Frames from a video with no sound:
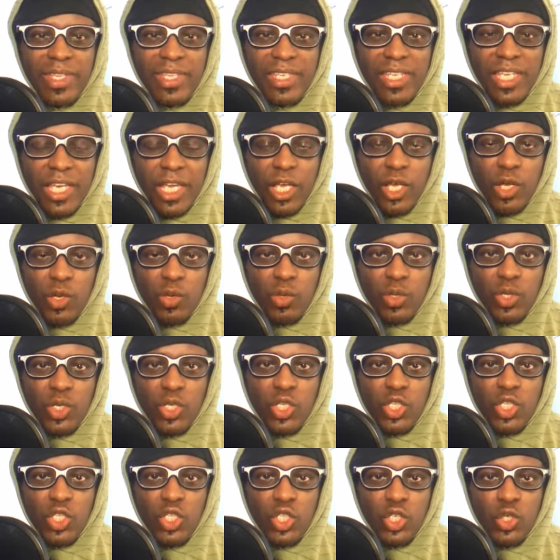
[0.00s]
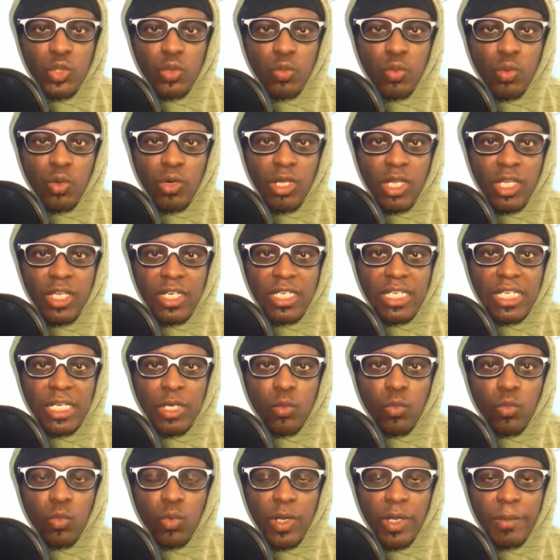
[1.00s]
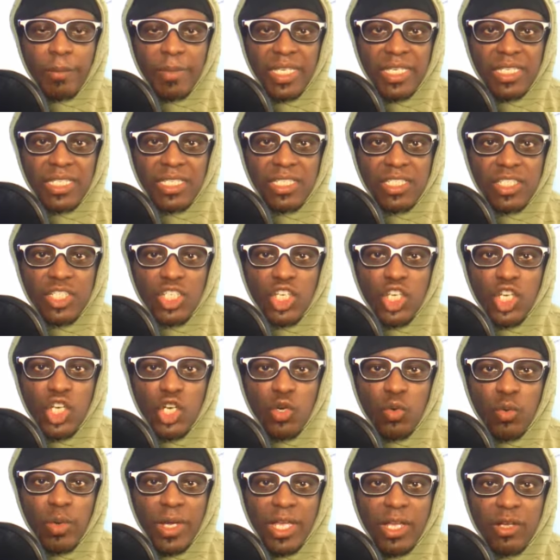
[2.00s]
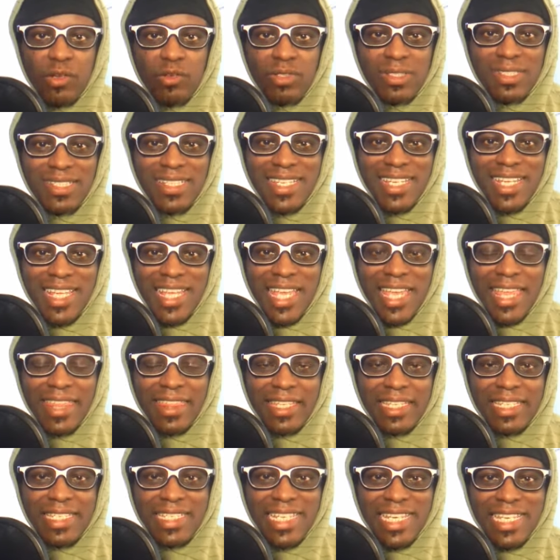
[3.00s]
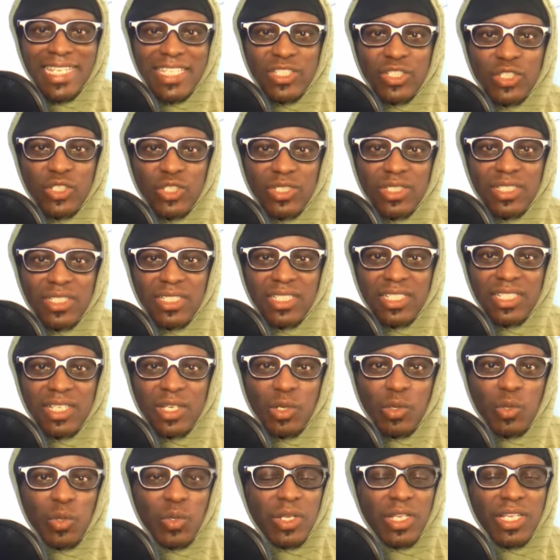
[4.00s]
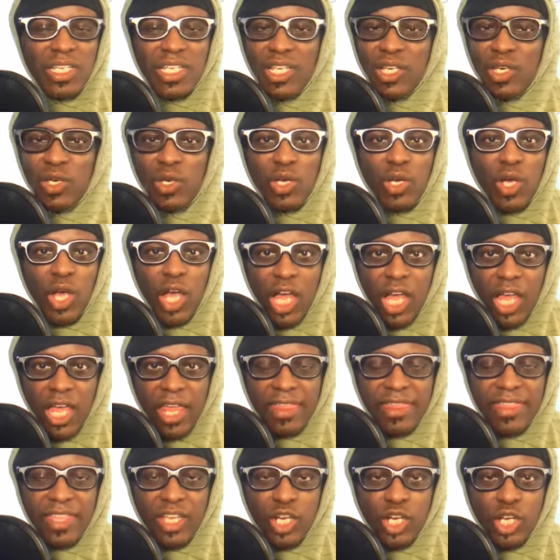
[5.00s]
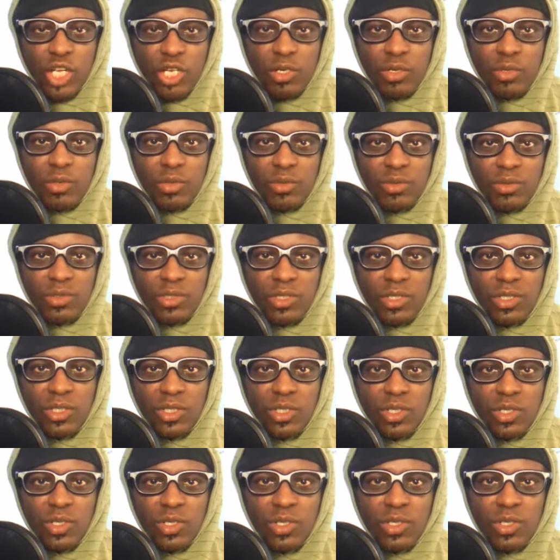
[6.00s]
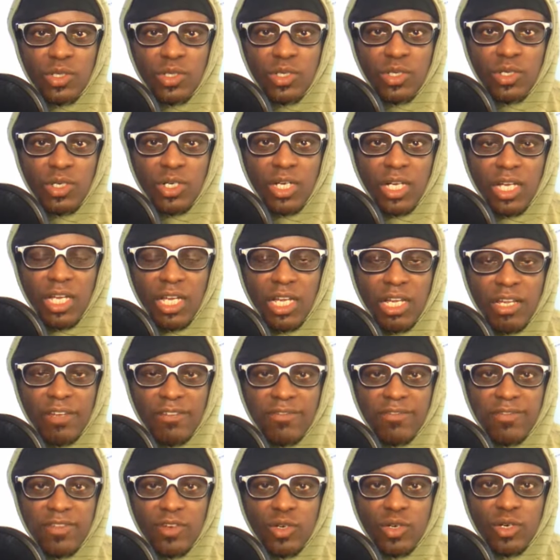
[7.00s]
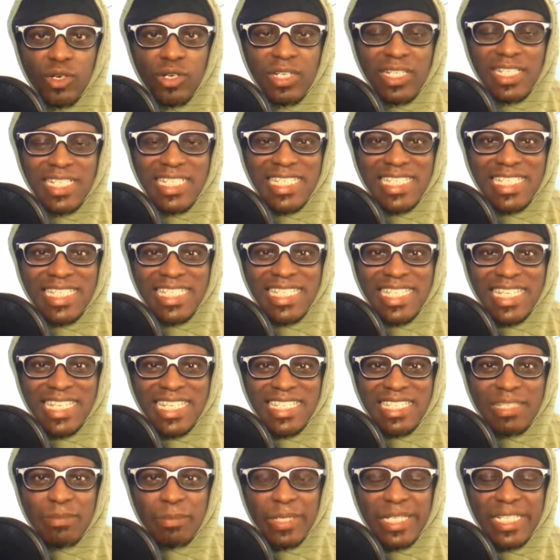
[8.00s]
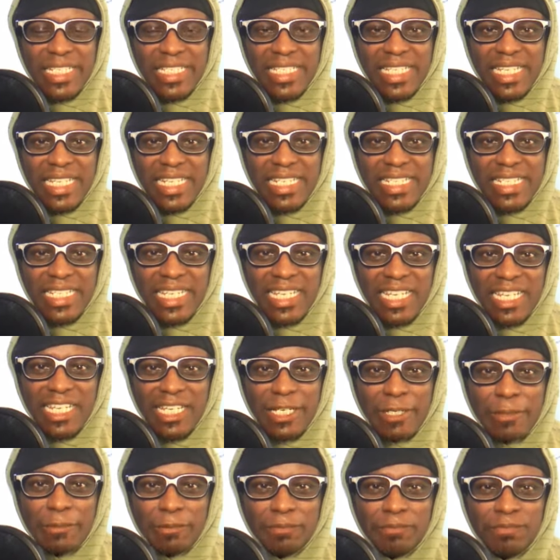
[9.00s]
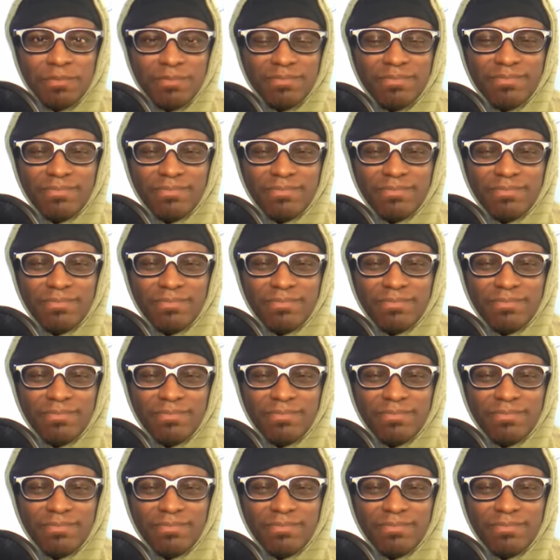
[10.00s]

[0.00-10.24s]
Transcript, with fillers: Now, you want women to go out in the desert on their own uh, for six months at a time?